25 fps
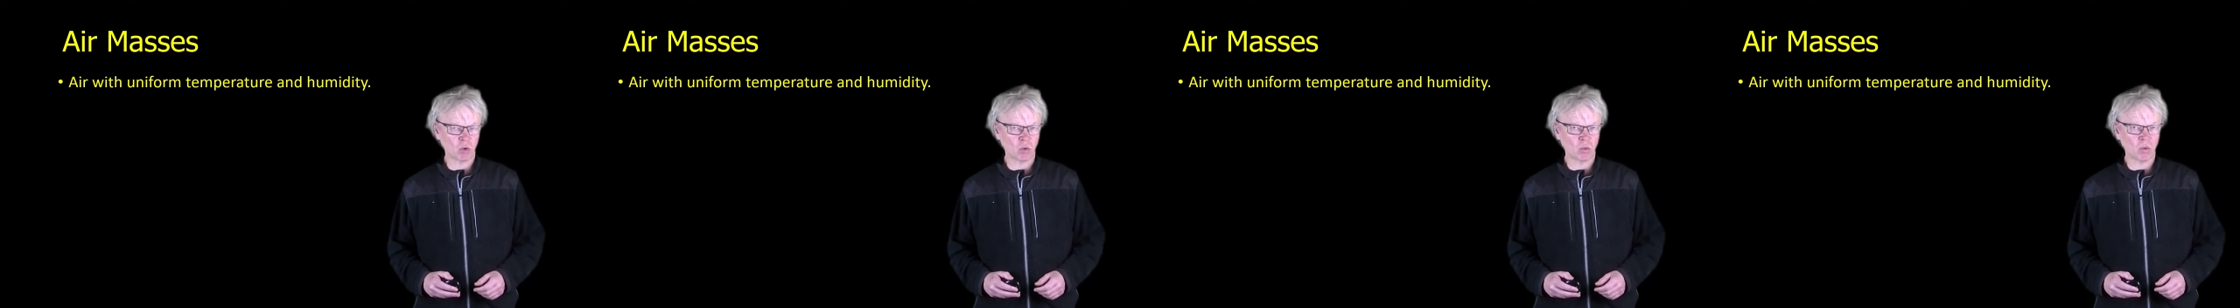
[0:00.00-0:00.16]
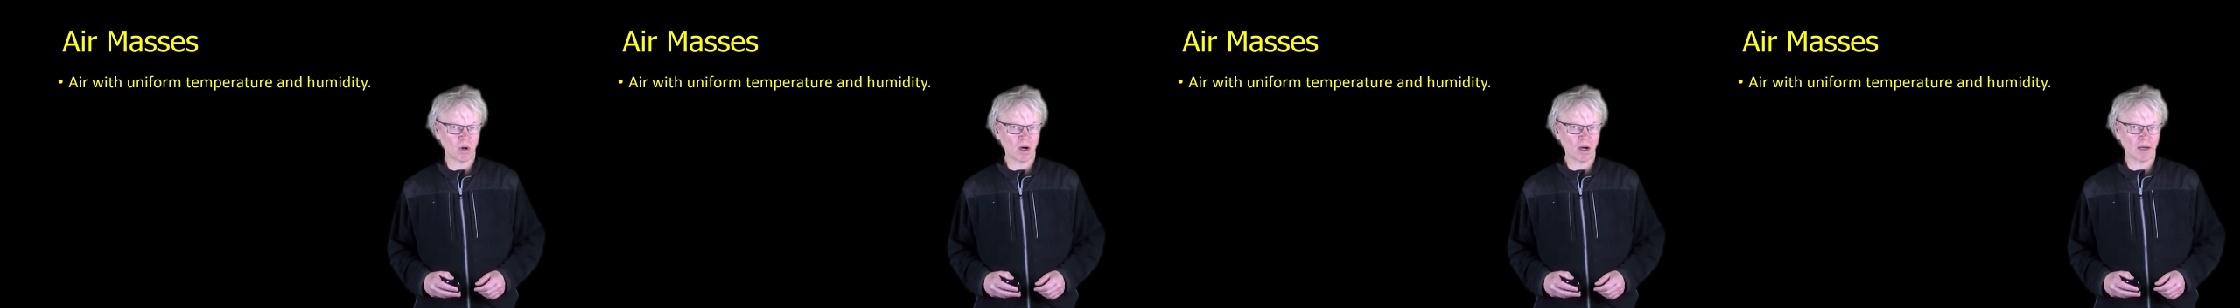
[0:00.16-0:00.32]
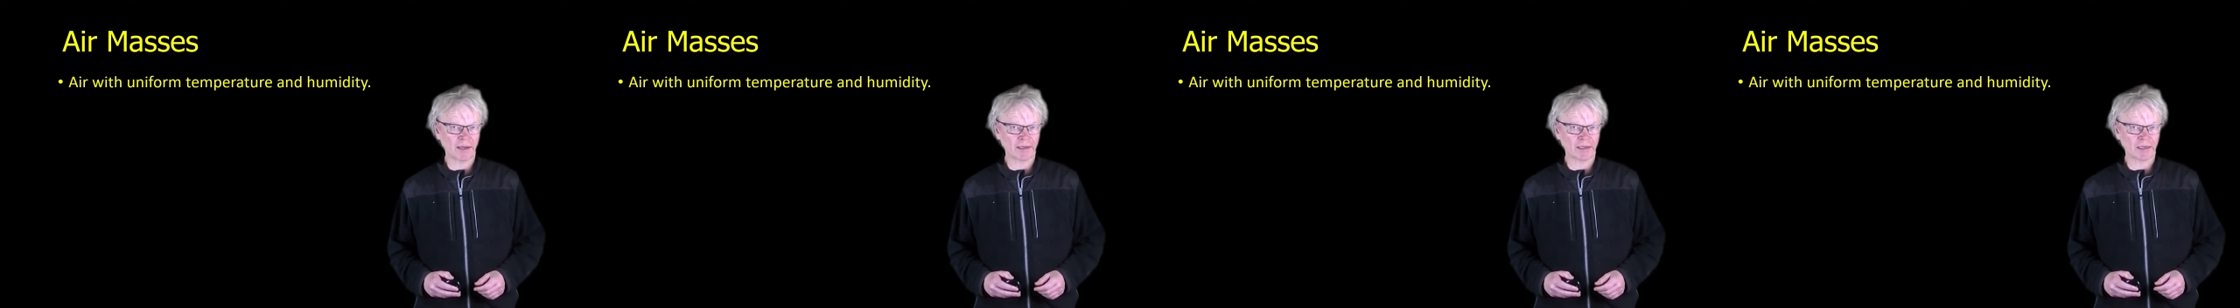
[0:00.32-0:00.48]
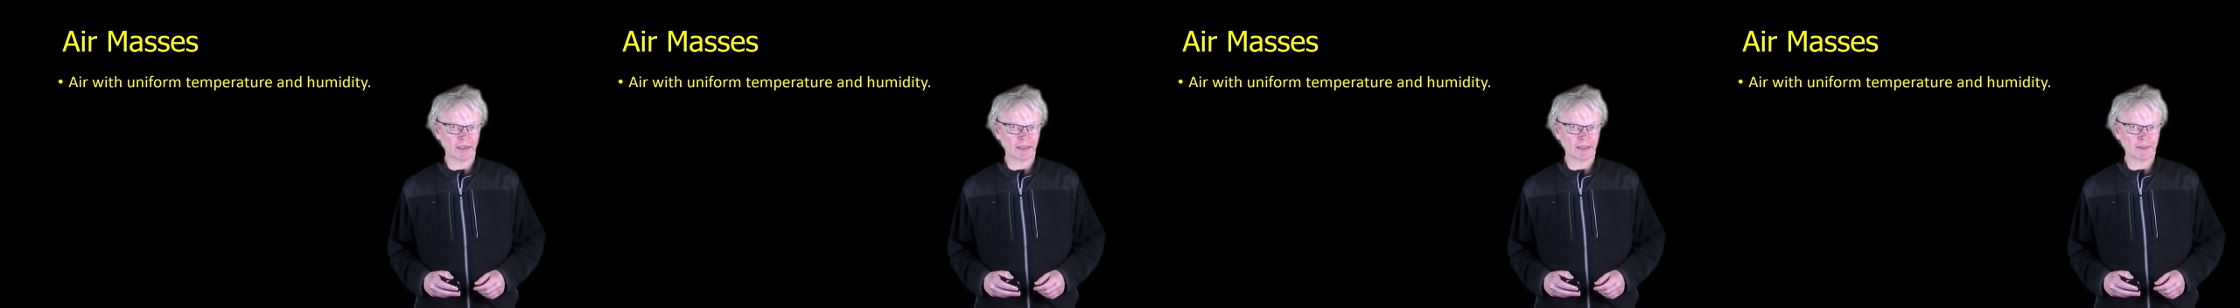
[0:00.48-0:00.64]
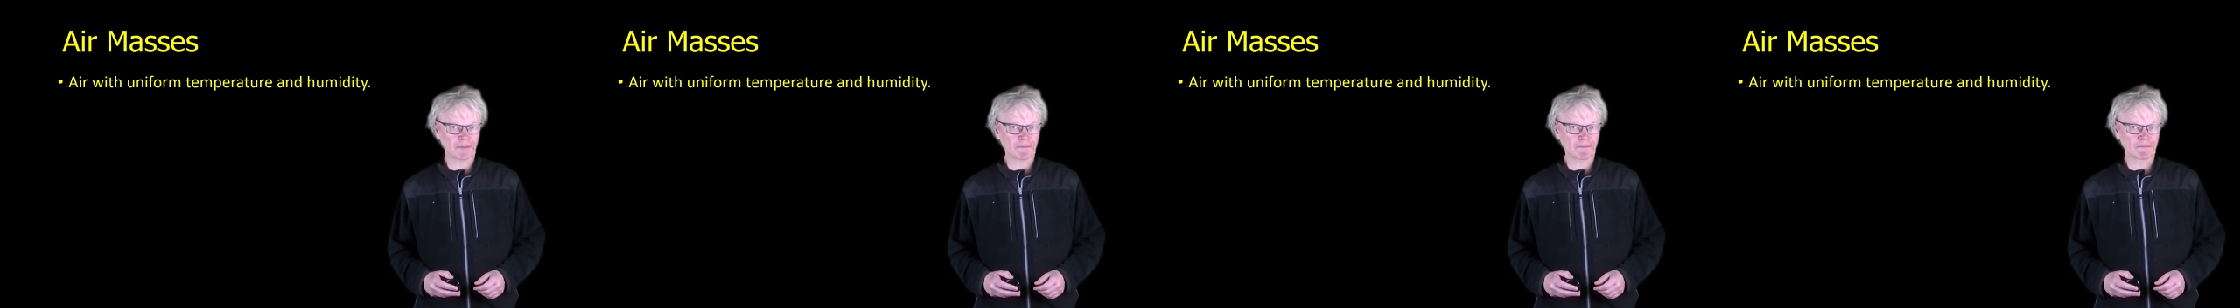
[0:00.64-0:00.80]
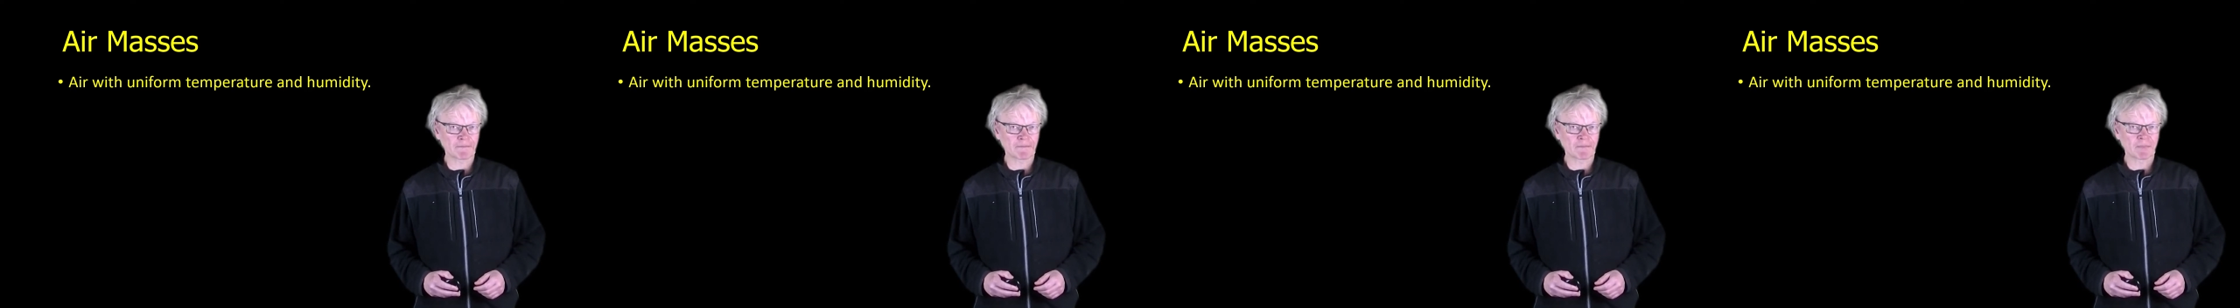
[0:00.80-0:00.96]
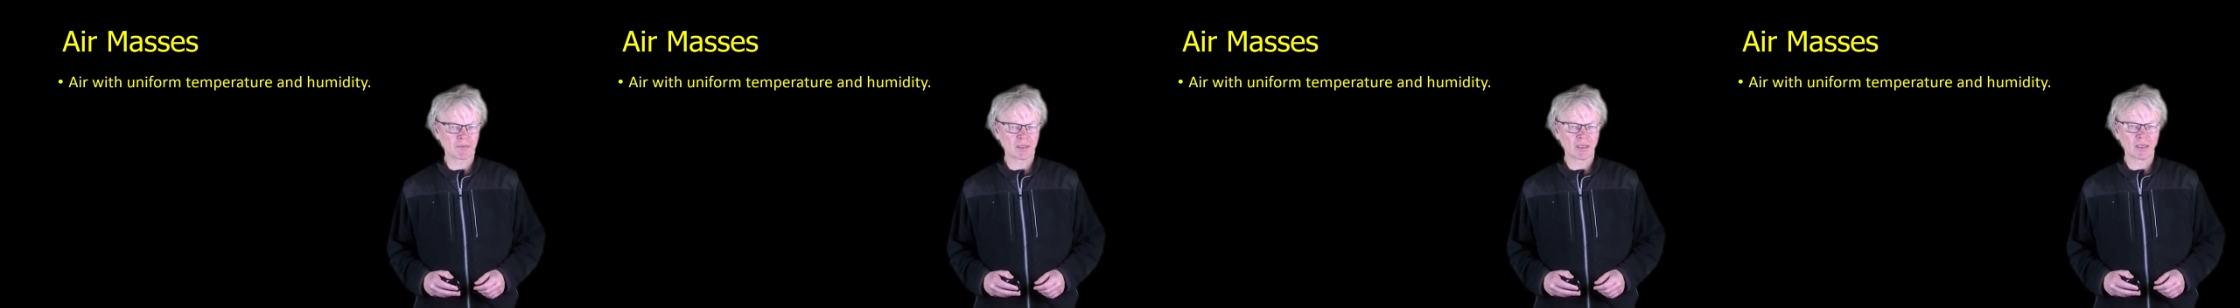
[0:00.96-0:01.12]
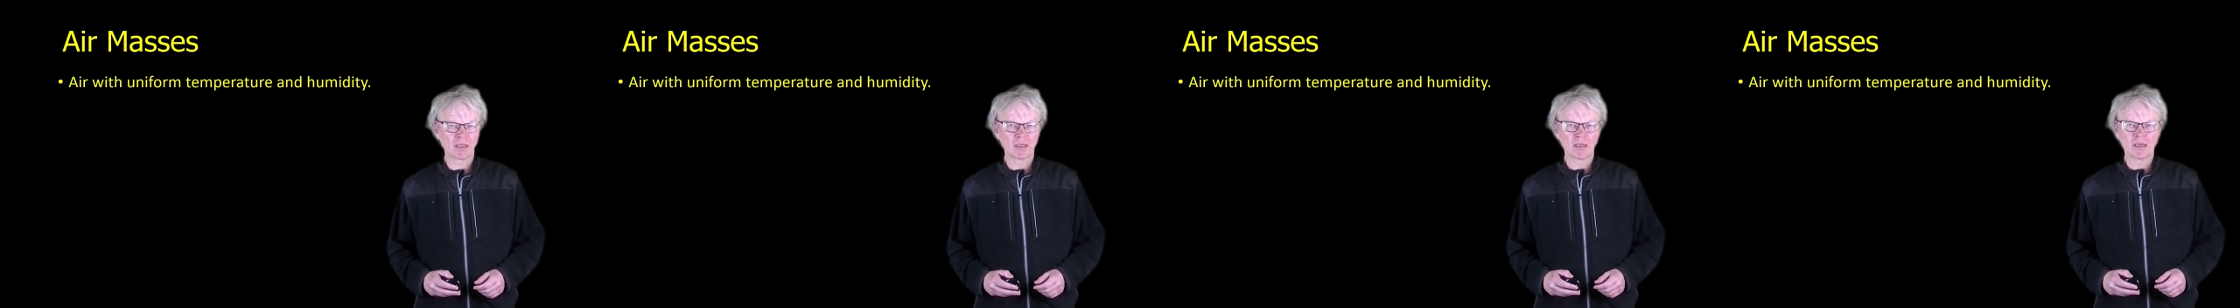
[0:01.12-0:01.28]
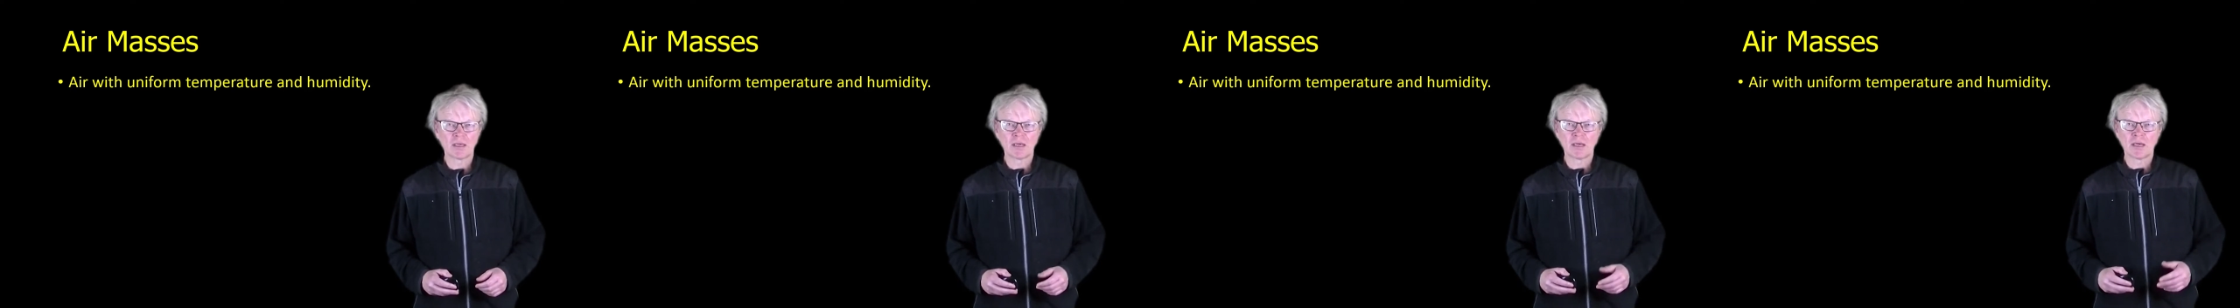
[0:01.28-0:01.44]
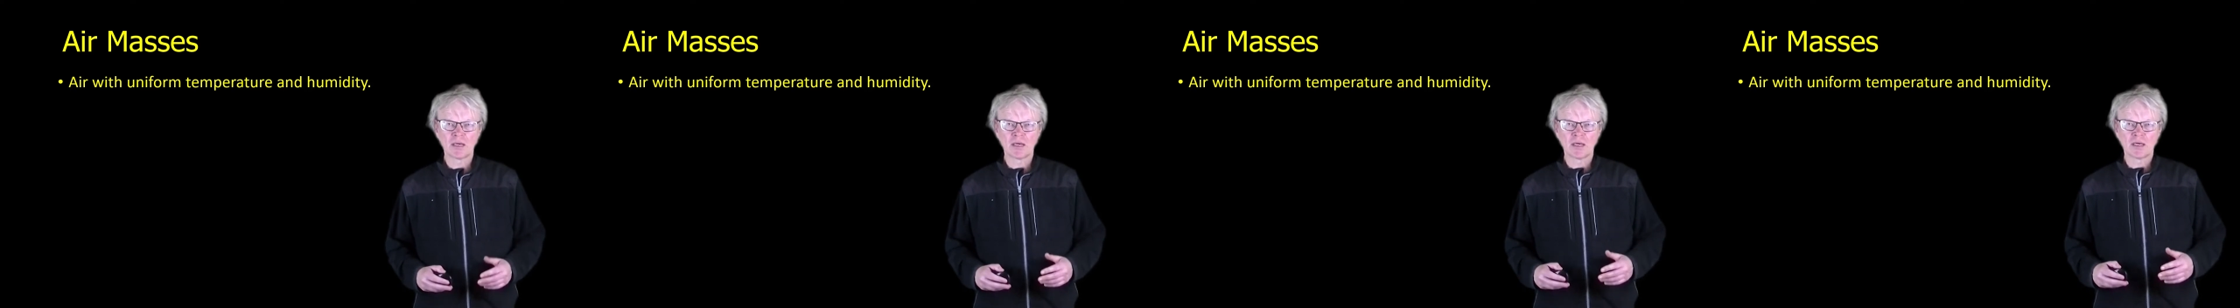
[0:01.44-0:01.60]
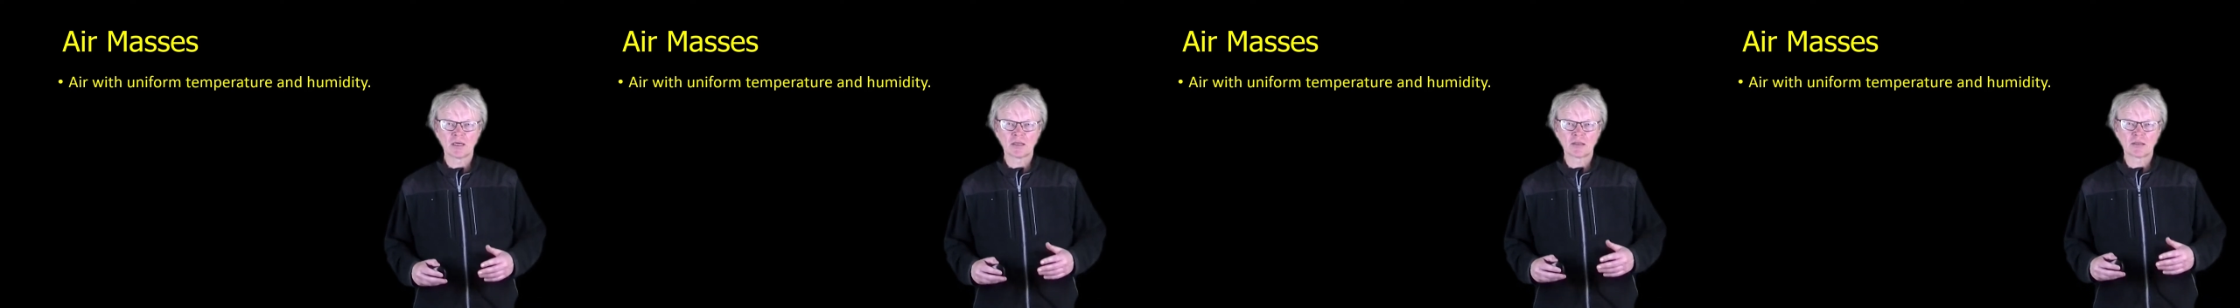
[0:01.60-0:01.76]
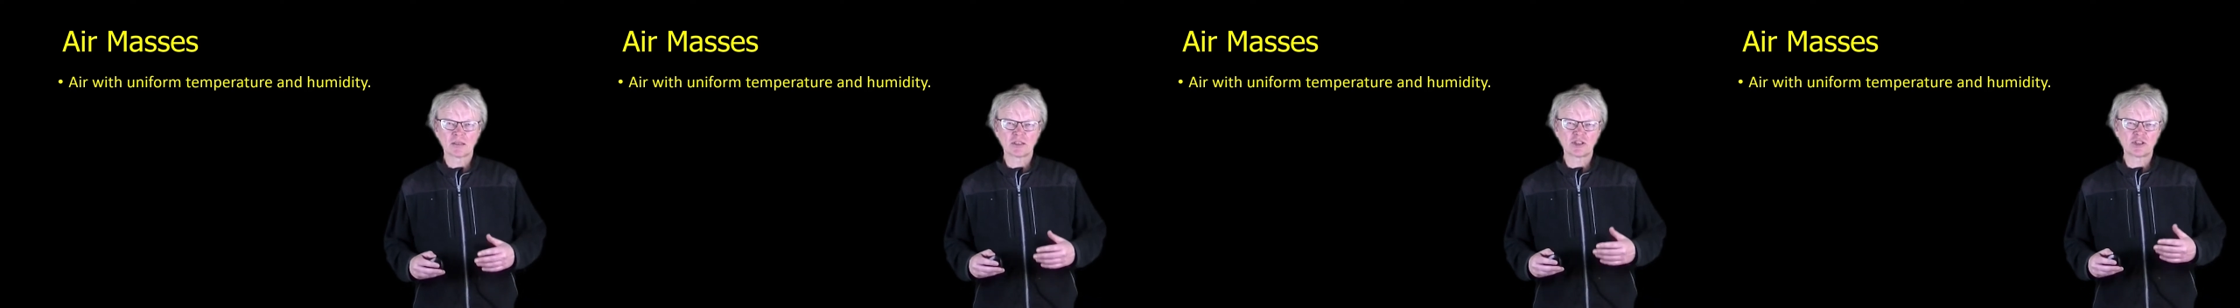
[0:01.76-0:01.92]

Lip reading: widely. The